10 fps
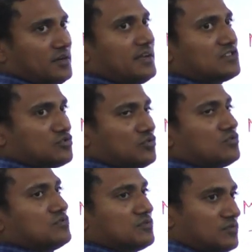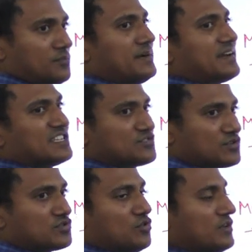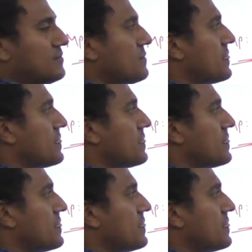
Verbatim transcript: It has to be transferred slowly.